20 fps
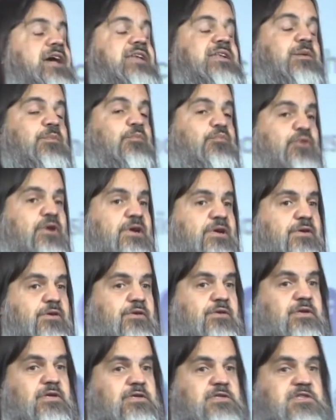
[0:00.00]
and in
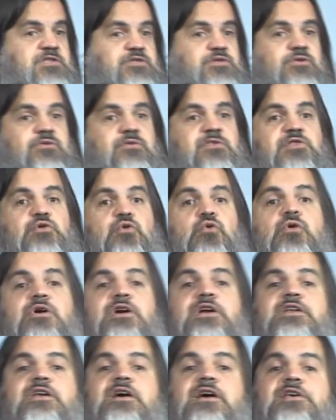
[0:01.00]
Britain, students
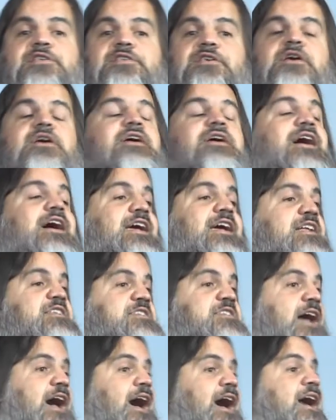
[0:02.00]
organize
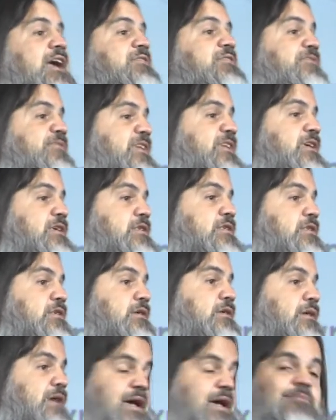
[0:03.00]
against high fees
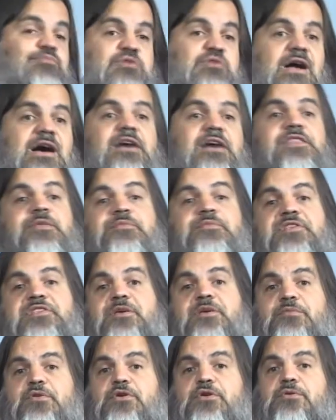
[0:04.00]
and block them to
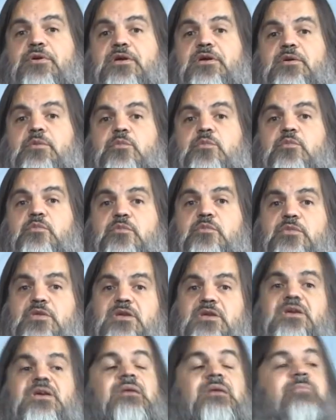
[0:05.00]
some degree.
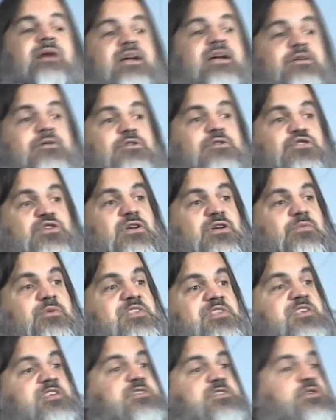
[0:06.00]
In my country,
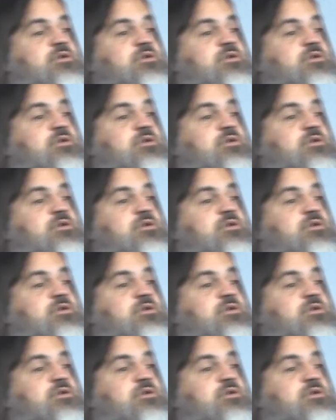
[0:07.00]
we see